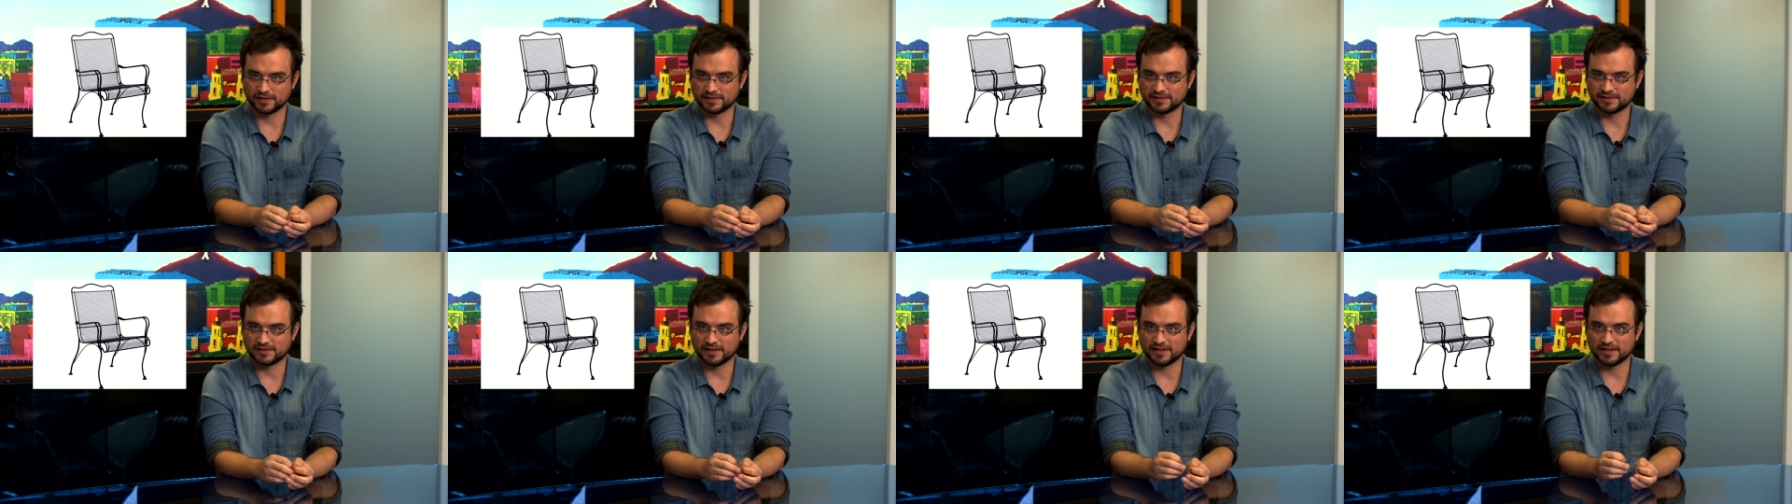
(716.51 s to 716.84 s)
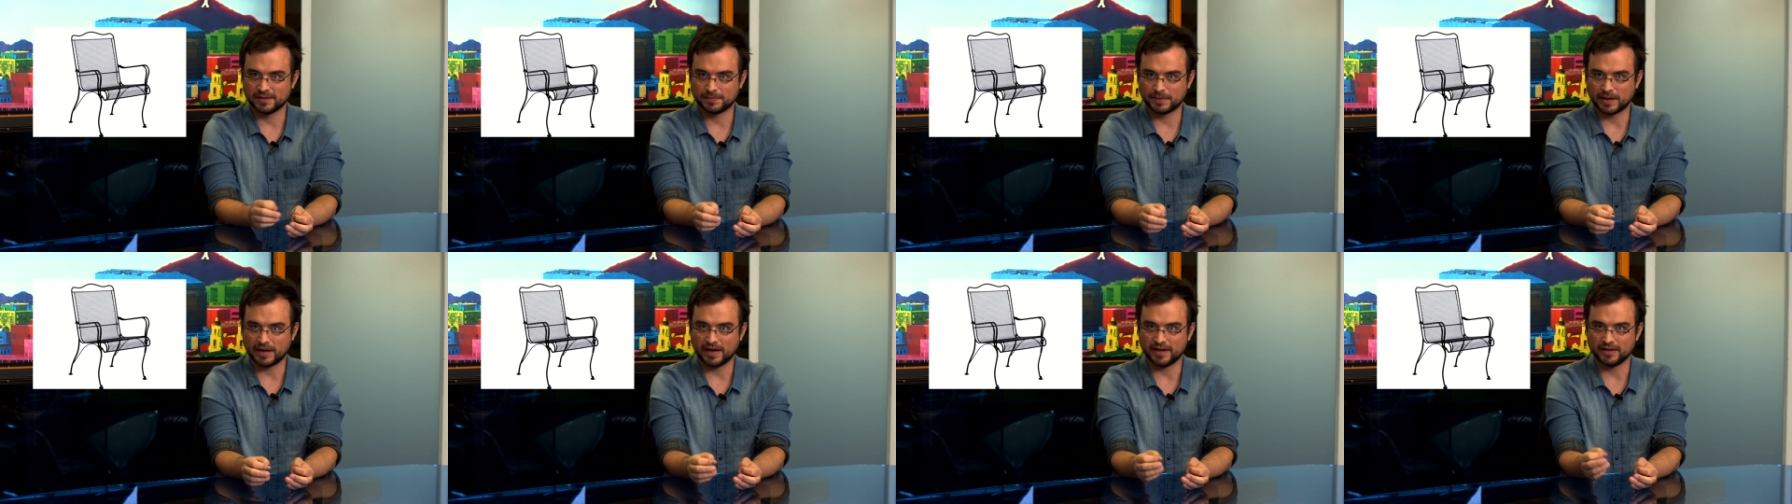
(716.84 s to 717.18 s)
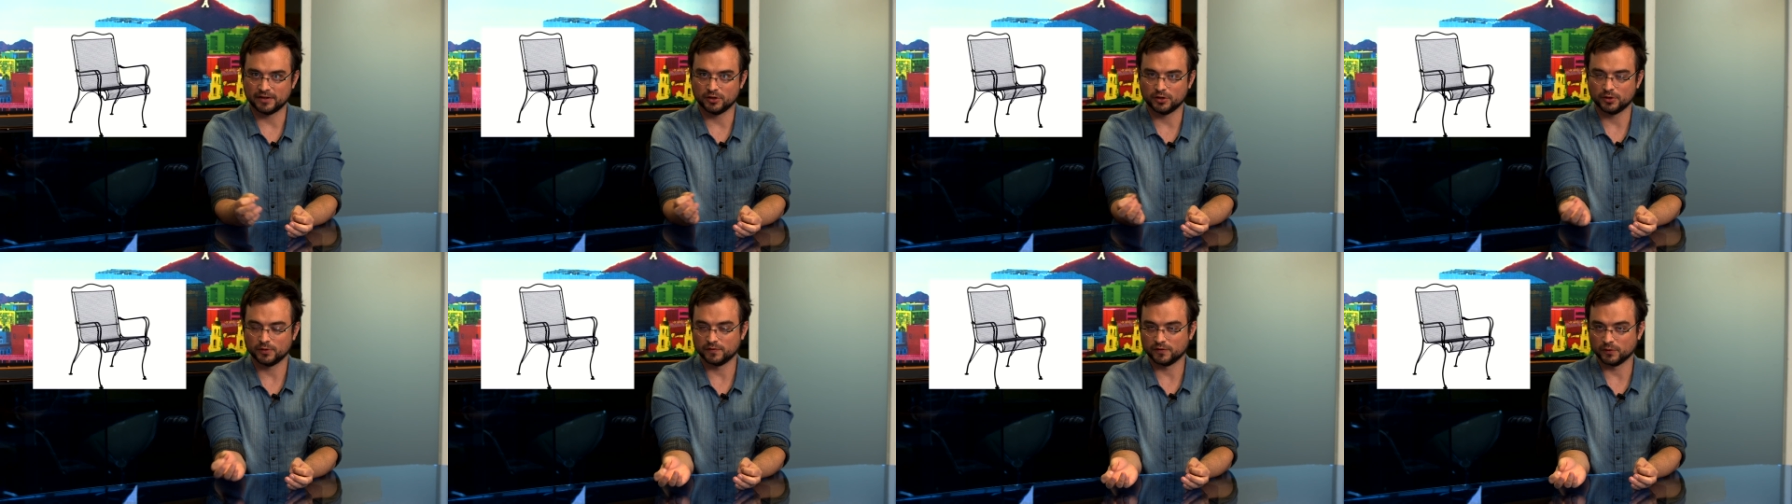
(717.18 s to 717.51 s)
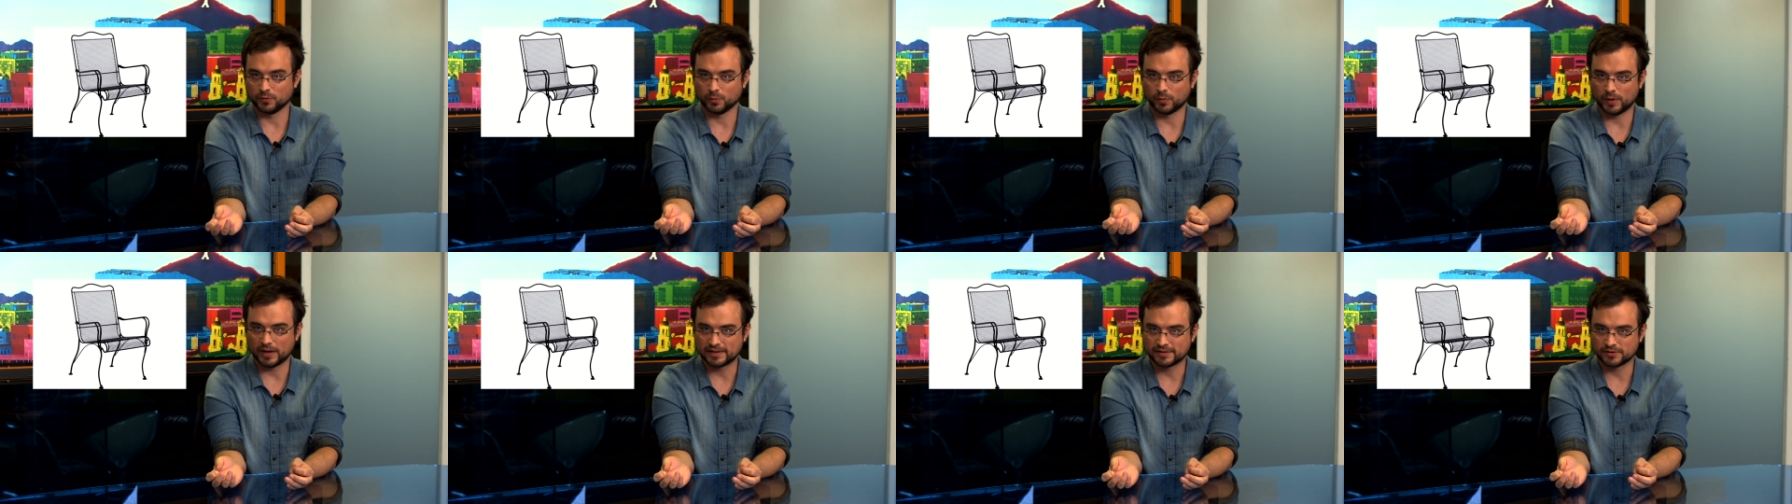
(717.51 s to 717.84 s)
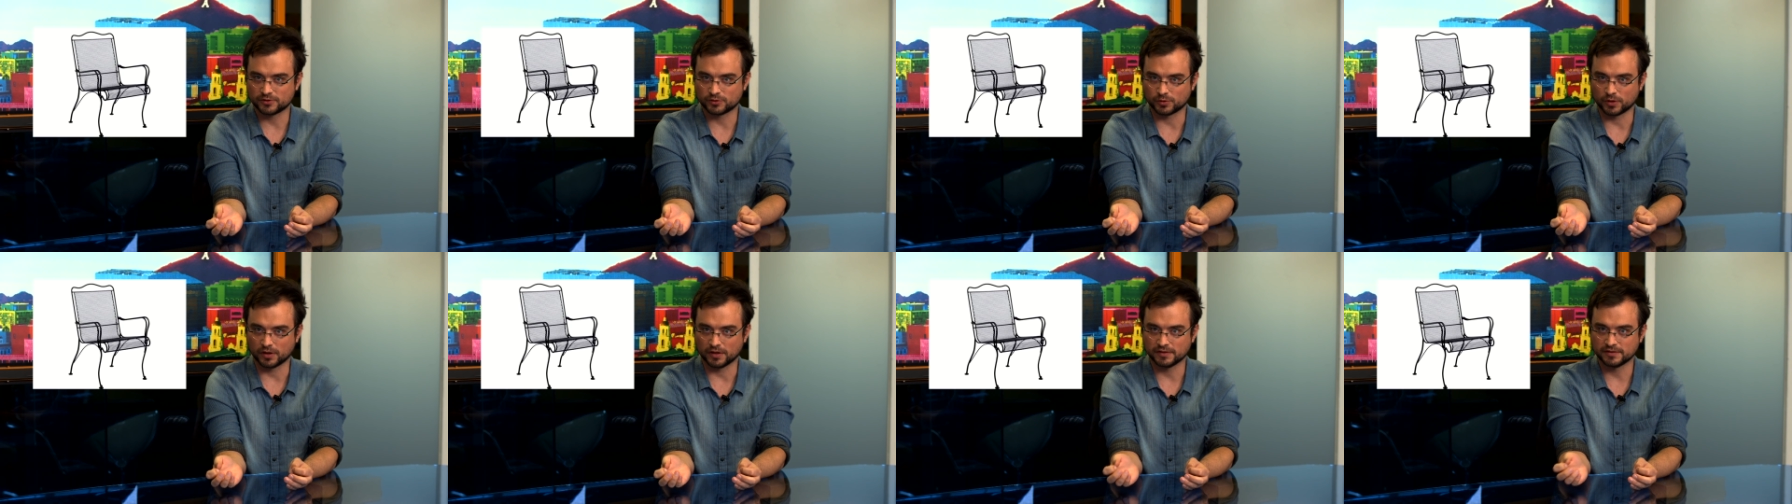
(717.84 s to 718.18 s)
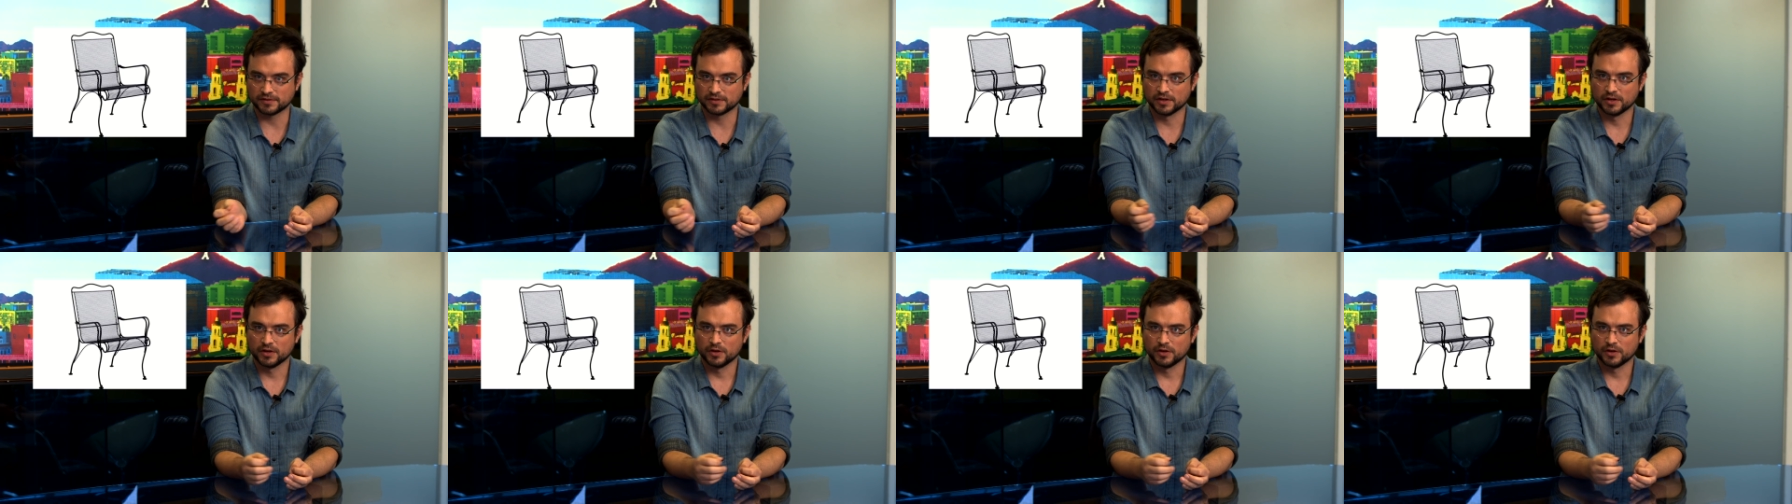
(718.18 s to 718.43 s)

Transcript: sunny patio of a restaurant,